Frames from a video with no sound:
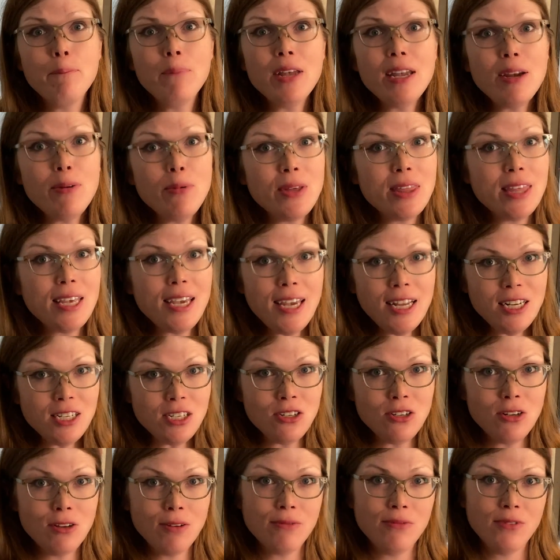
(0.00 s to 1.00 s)
With
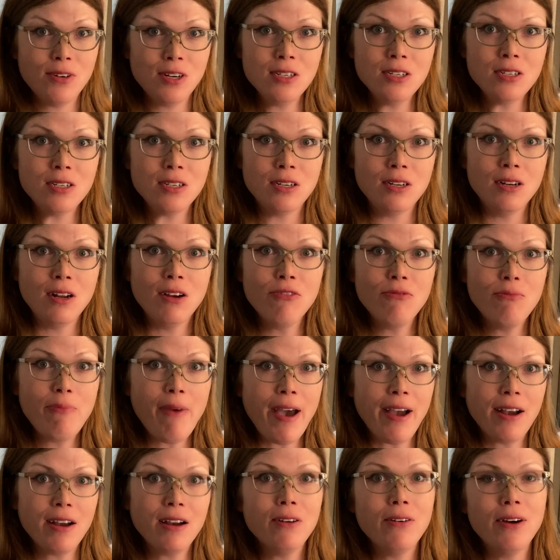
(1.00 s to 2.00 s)
each new version of
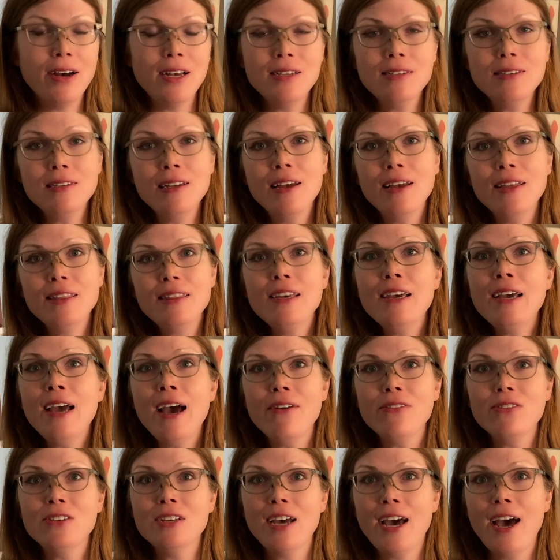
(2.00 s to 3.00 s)
macOS, they
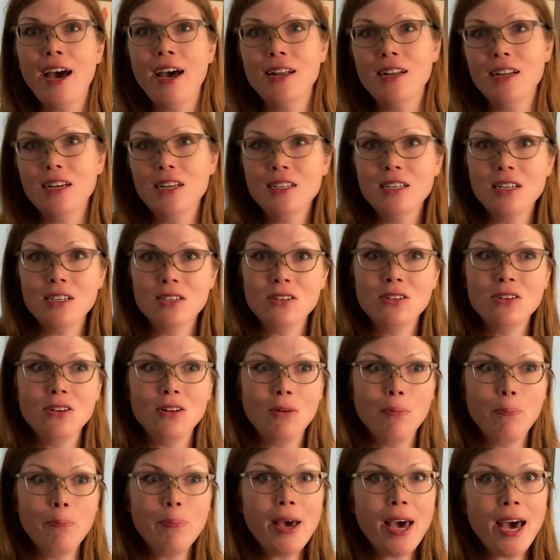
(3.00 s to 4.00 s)
have to add
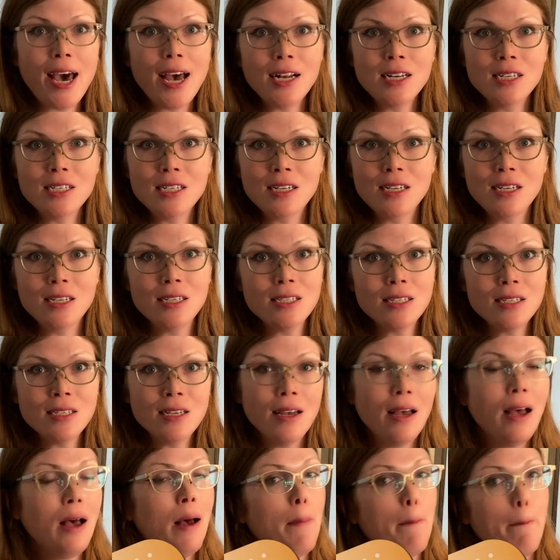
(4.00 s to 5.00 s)
additional patches,
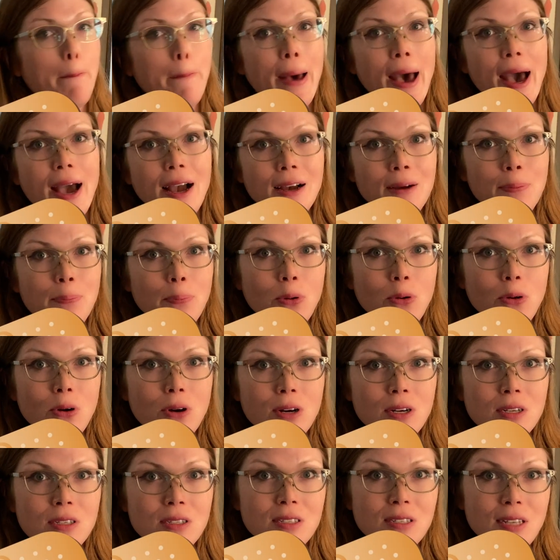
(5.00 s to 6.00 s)

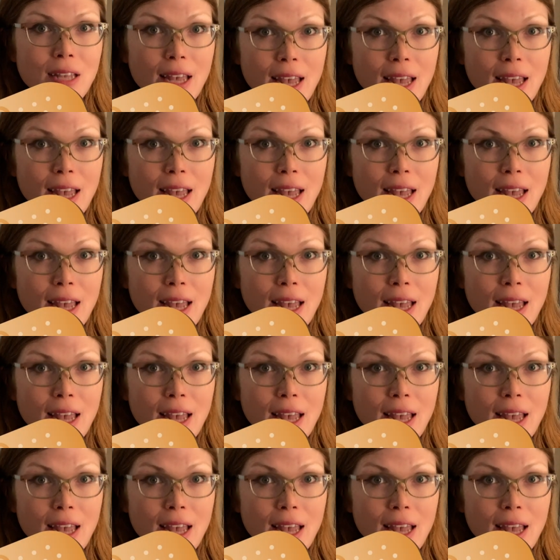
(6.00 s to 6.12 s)
backports,